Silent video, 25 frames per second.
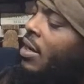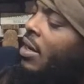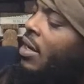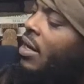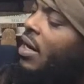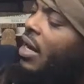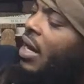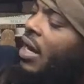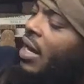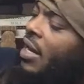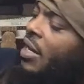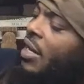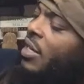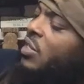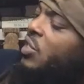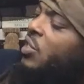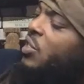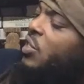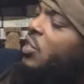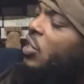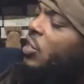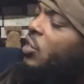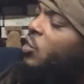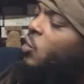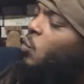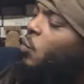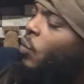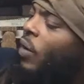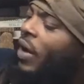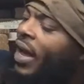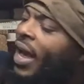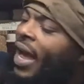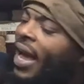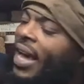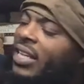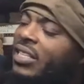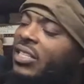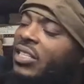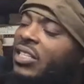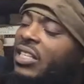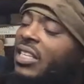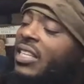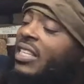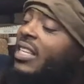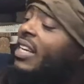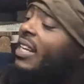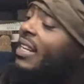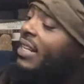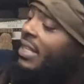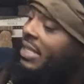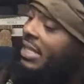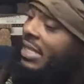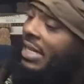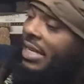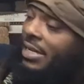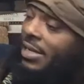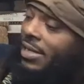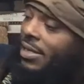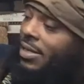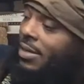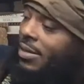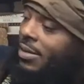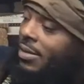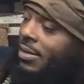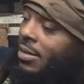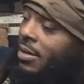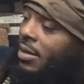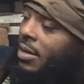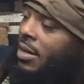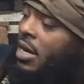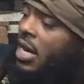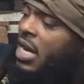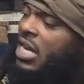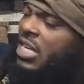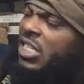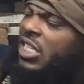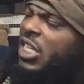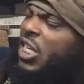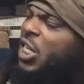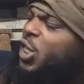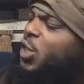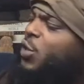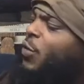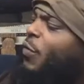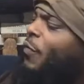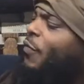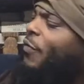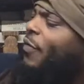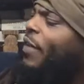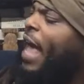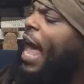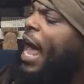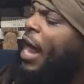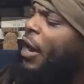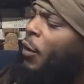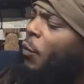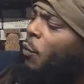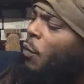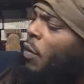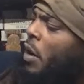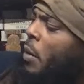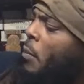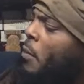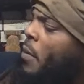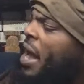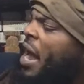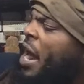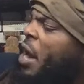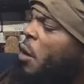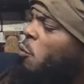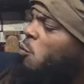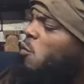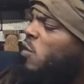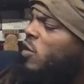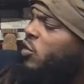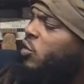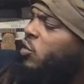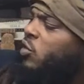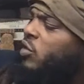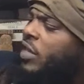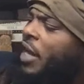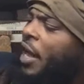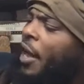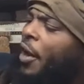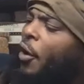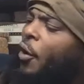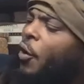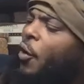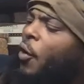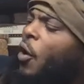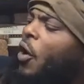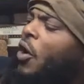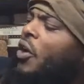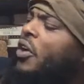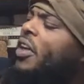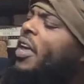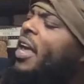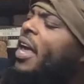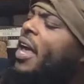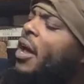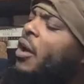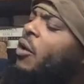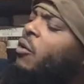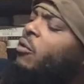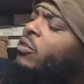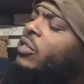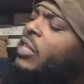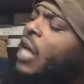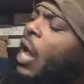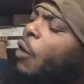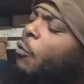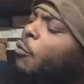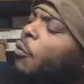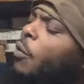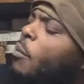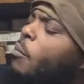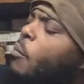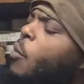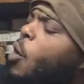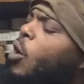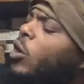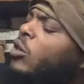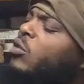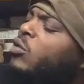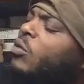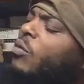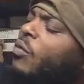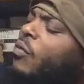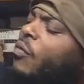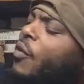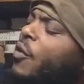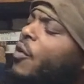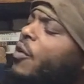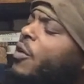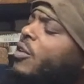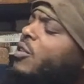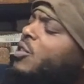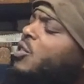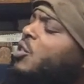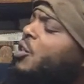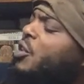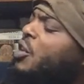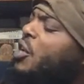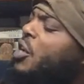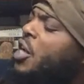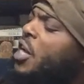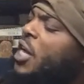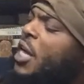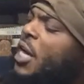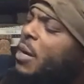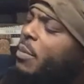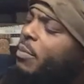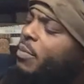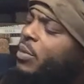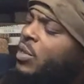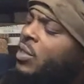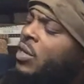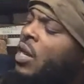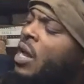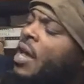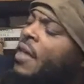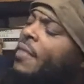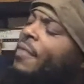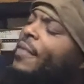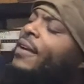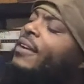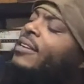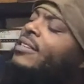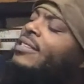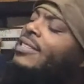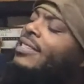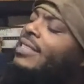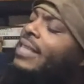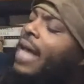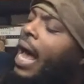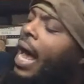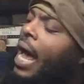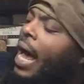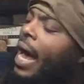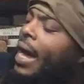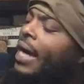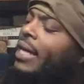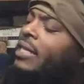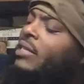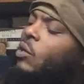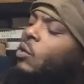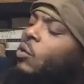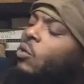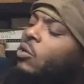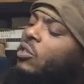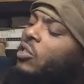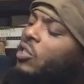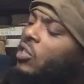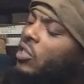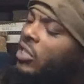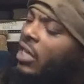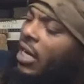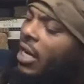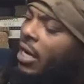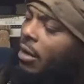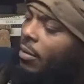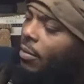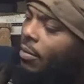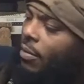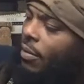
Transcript: and in such a way as to get attention. She is flattered when a man whistles at her or yells out remarks referring to her hips, their size or shape.